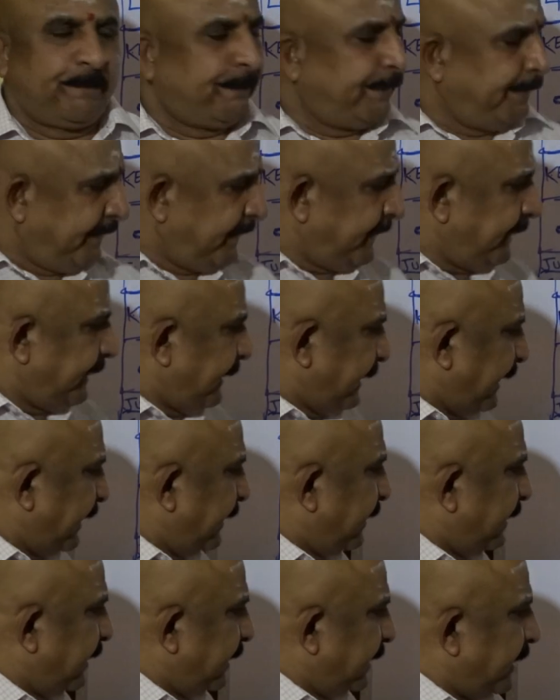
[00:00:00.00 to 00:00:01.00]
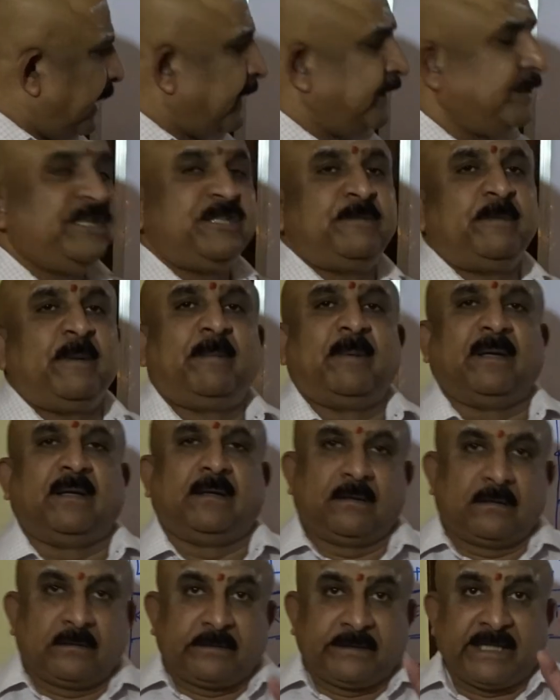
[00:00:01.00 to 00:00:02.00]
Okay. And
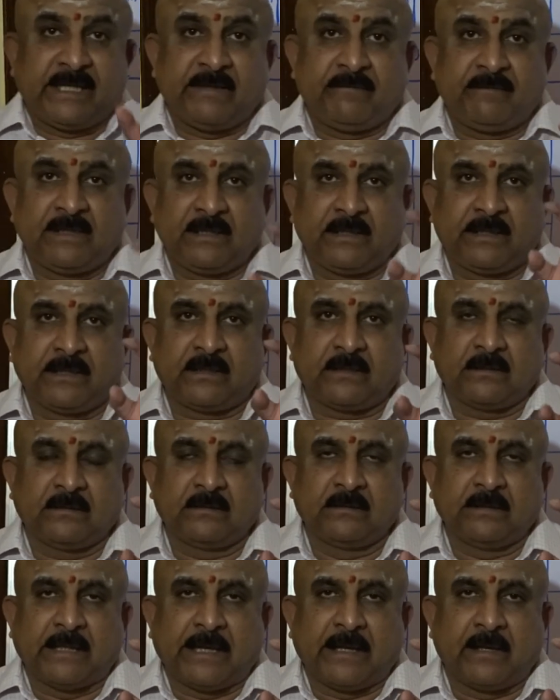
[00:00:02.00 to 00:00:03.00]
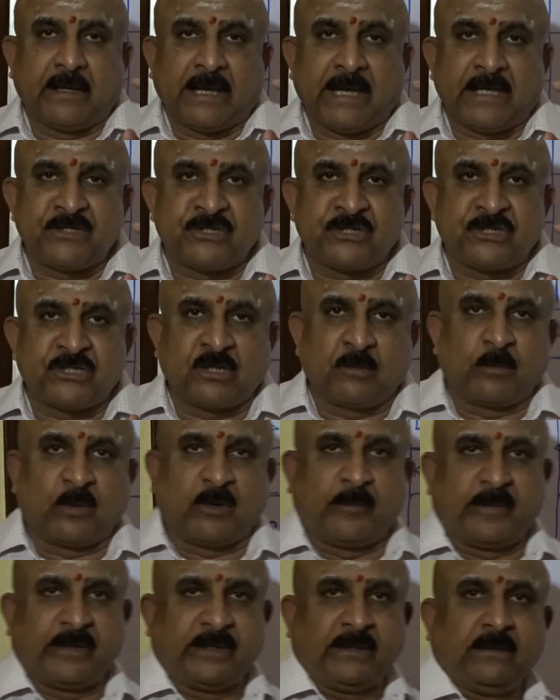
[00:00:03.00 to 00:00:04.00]
these people, they will get
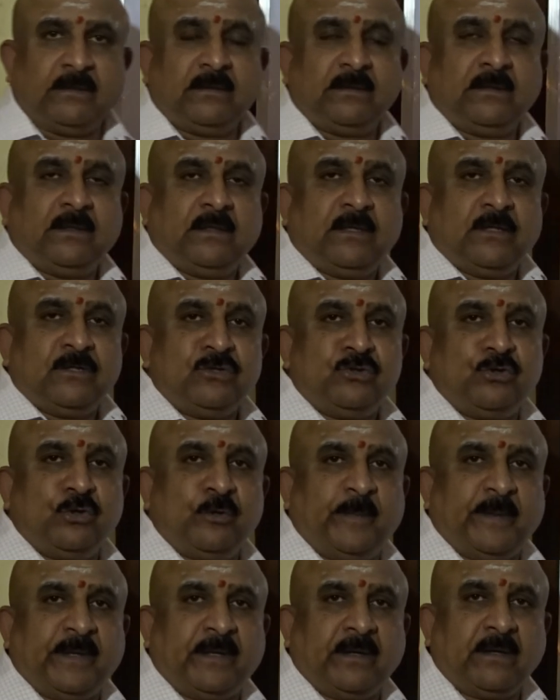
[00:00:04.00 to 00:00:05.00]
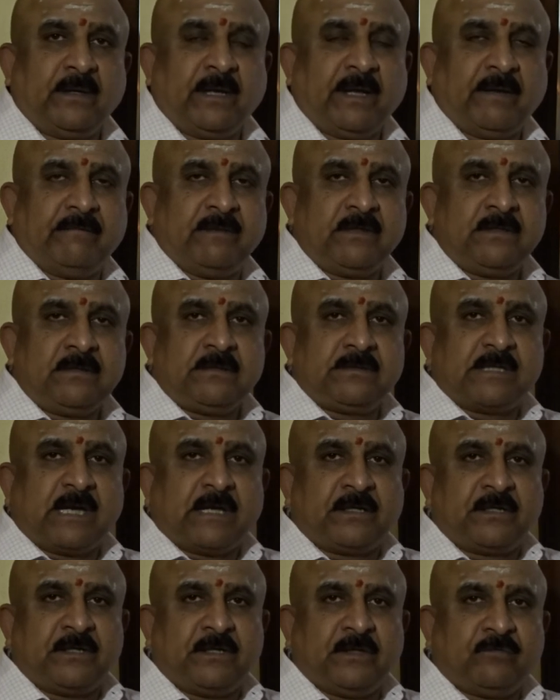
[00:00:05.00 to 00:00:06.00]
ancestral property. Jupiter
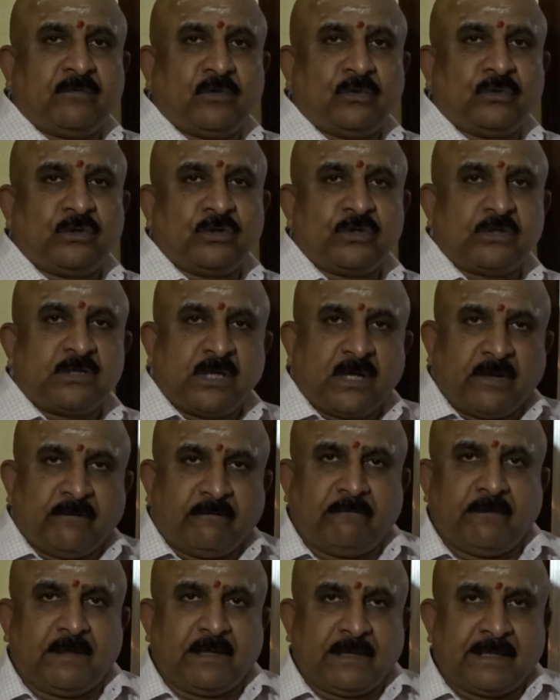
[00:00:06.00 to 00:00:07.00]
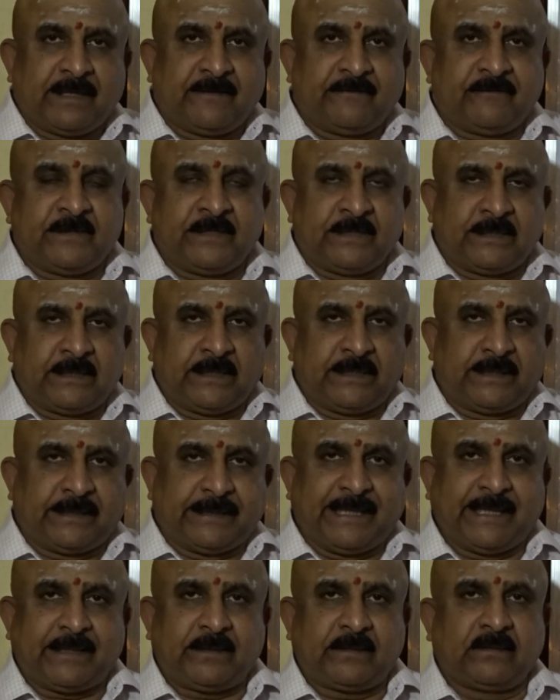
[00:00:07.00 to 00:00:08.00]
having Saturn in the fourth house will
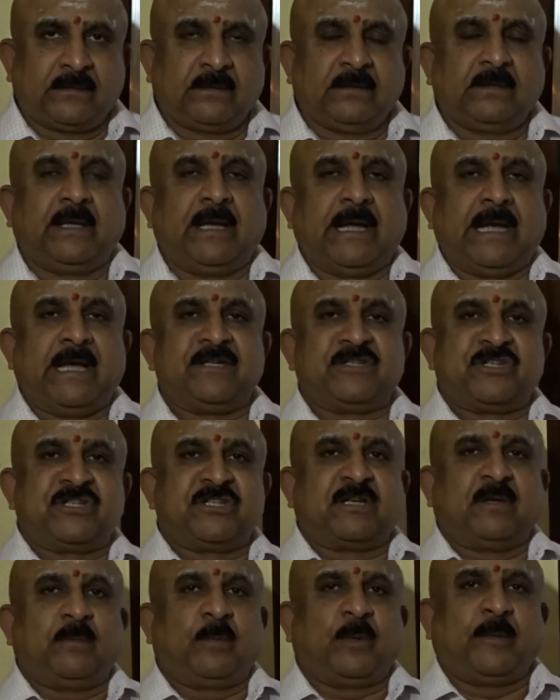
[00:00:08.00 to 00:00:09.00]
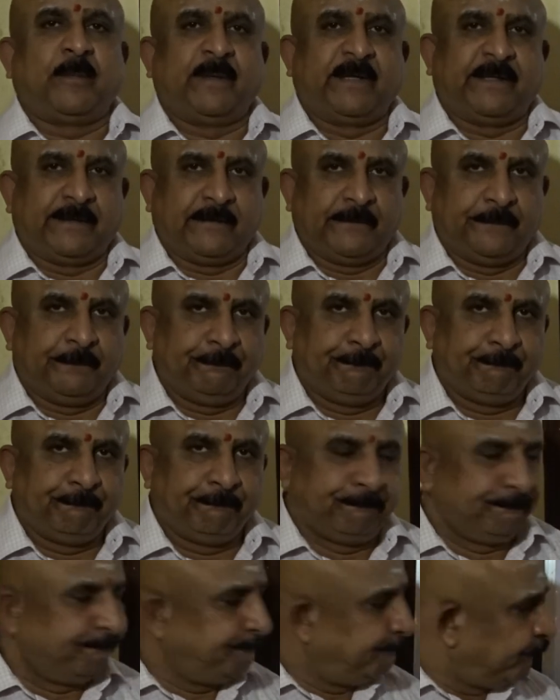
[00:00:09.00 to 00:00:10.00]
definitely get ancestral property.
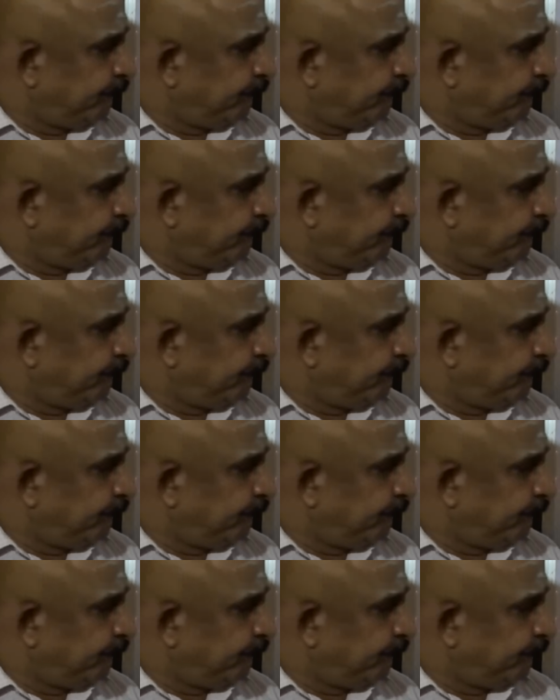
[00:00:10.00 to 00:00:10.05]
